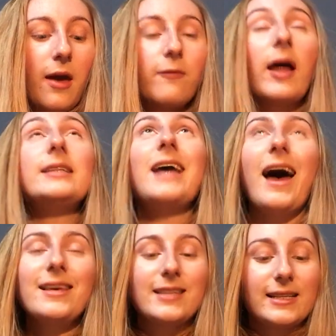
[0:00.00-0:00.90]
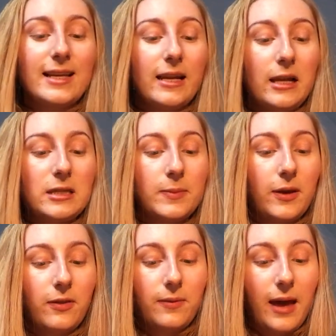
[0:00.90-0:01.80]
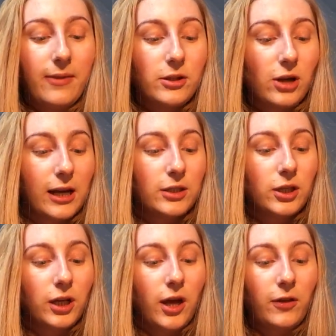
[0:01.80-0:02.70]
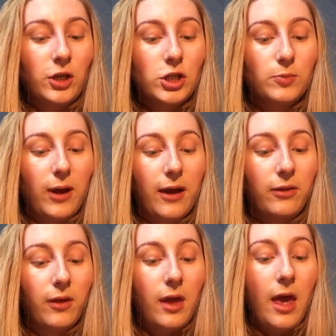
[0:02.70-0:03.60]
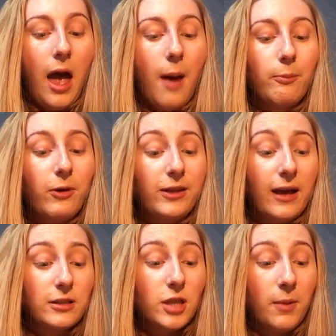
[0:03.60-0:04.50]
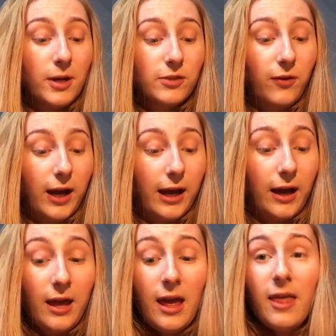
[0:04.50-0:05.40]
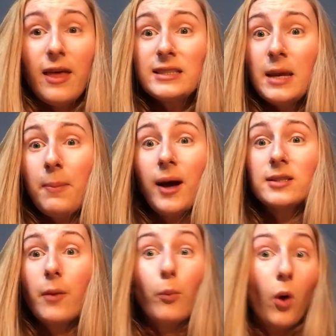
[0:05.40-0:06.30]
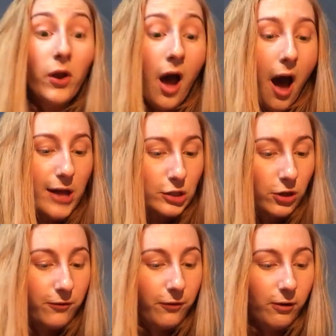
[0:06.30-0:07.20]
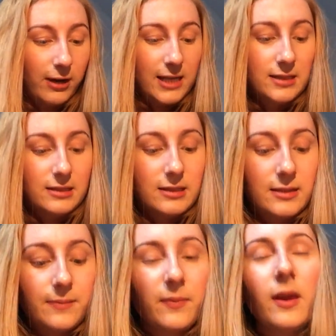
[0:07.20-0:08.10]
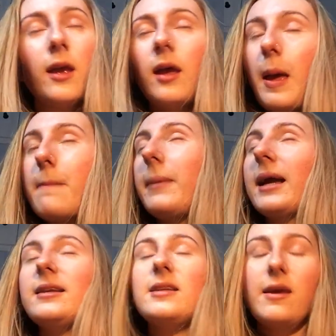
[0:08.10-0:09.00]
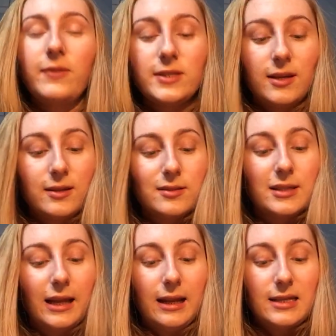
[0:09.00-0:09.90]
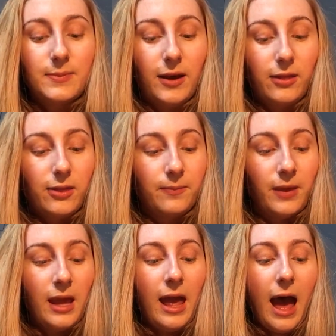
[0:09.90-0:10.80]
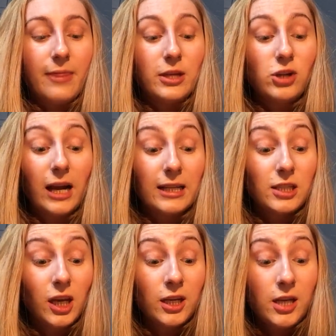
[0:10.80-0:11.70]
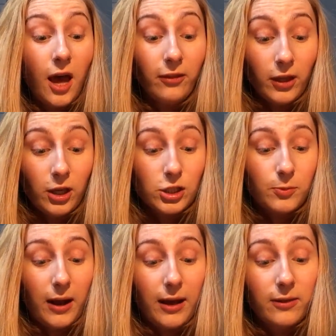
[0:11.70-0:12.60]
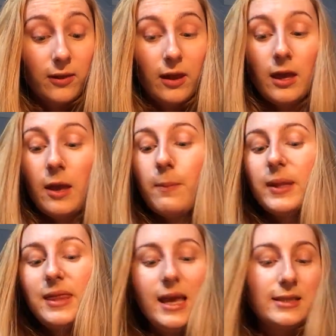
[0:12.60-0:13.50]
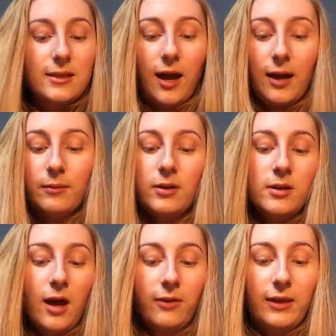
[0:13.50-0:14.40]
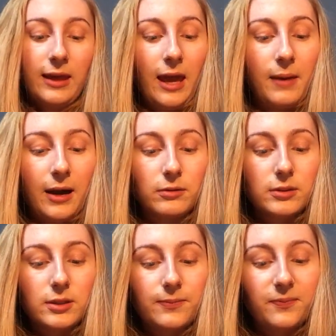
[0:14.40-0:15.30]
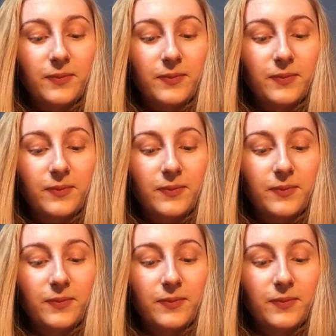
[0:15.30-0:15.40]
"Fantastic," said Elizabeth, and the dragon took another huge breath and breathed out so much fire that he burned up 100 forests. "Magnificent," said Elizabeth, and the dragon took another huge breath, but this time nothing came out.